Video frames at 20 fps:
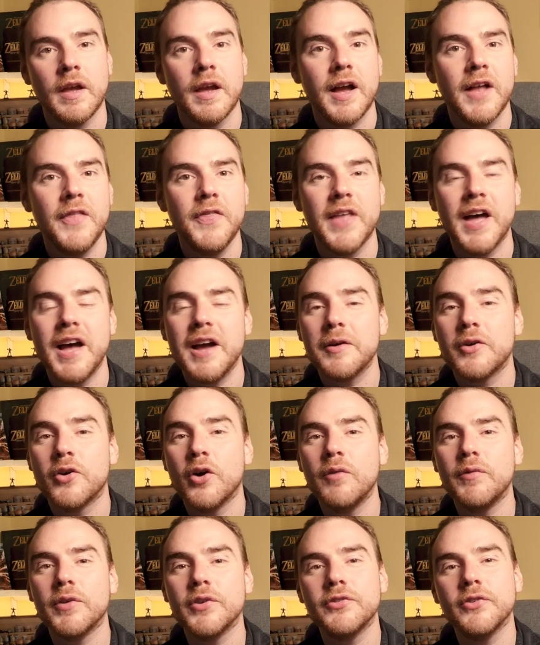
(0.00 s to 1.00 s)
And that
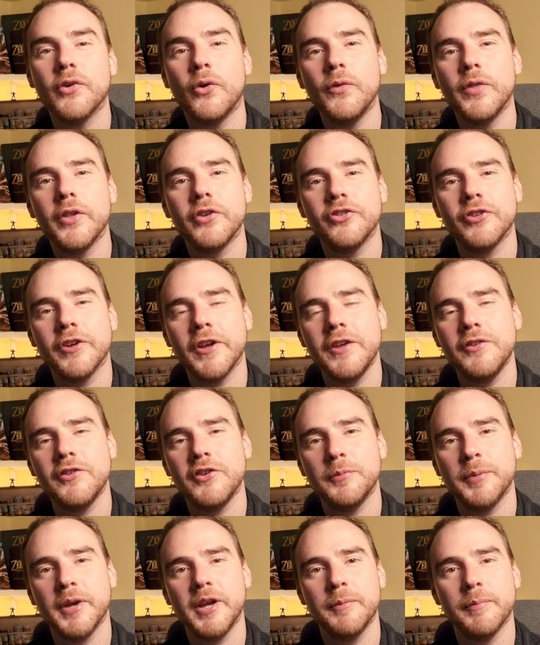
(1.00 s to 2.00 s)
covers all the
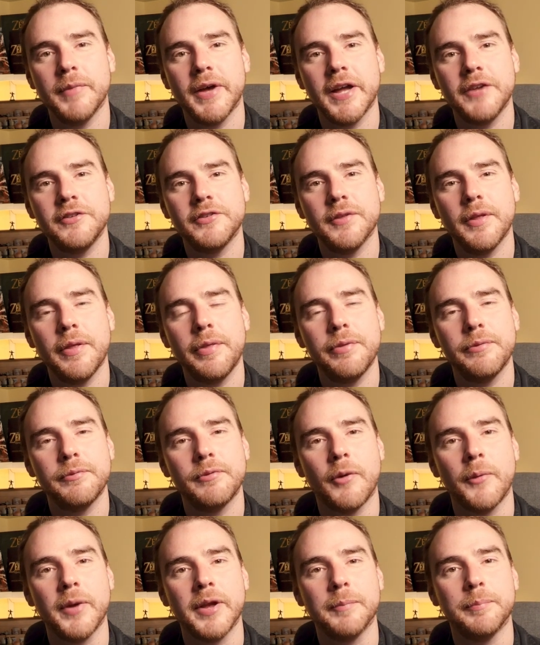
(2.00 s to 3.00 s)
changes being made to the
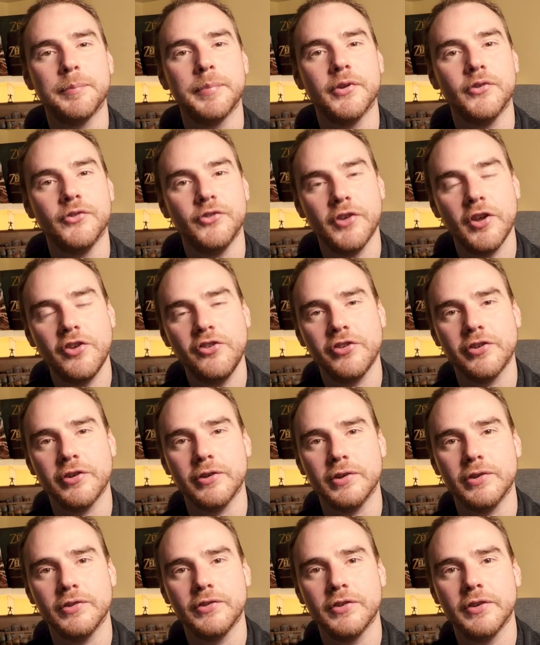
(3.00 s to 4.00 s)
throwing
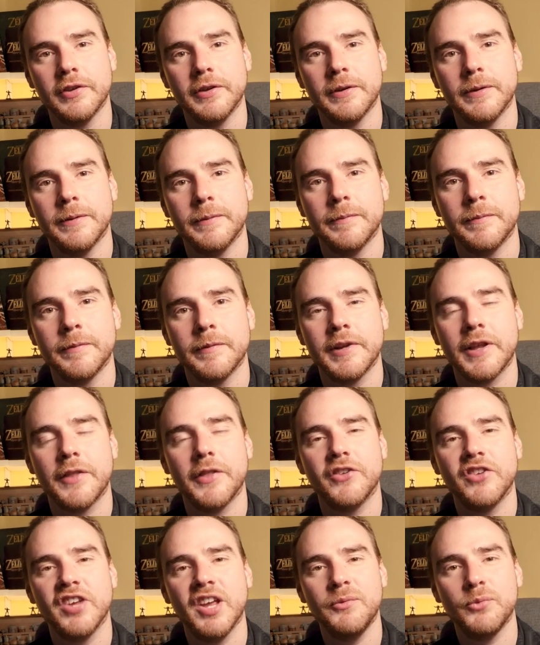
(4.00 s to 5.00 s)
positionals. Now,
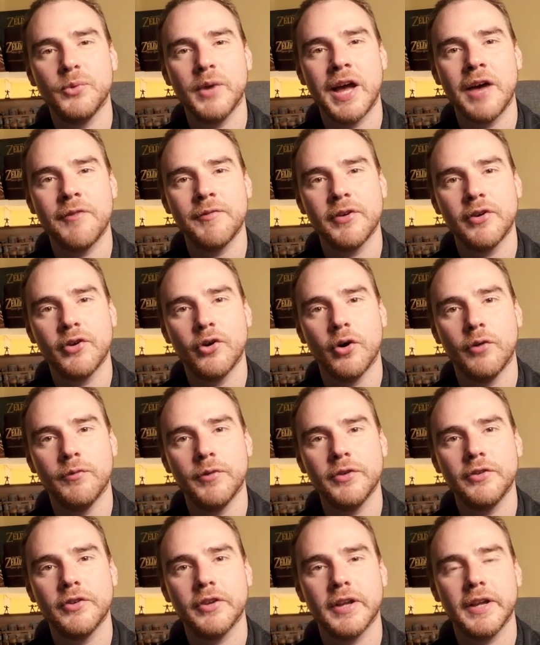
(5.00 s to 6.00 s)
the teams we haven't
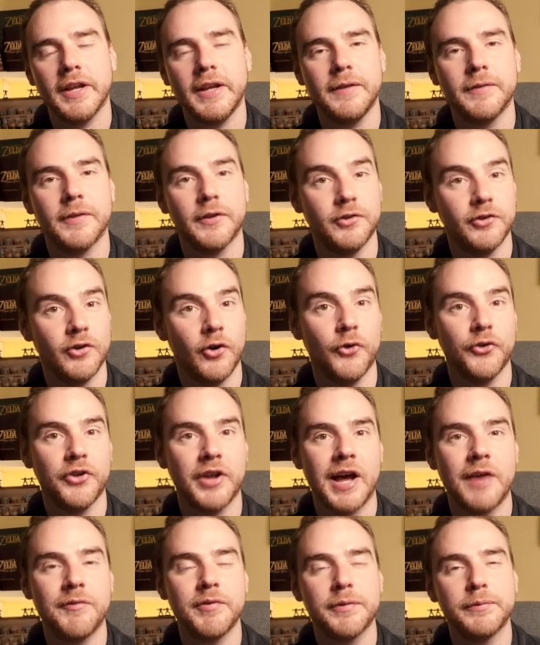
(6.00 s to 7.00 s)
covered either don't
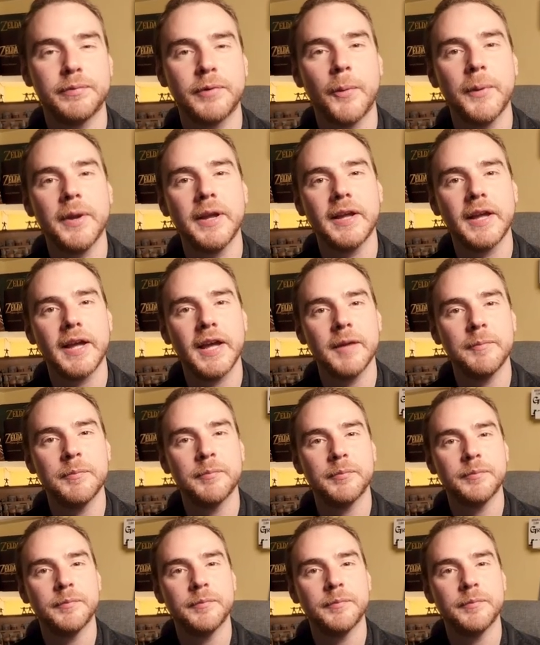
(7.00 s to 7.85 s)
have a throwing game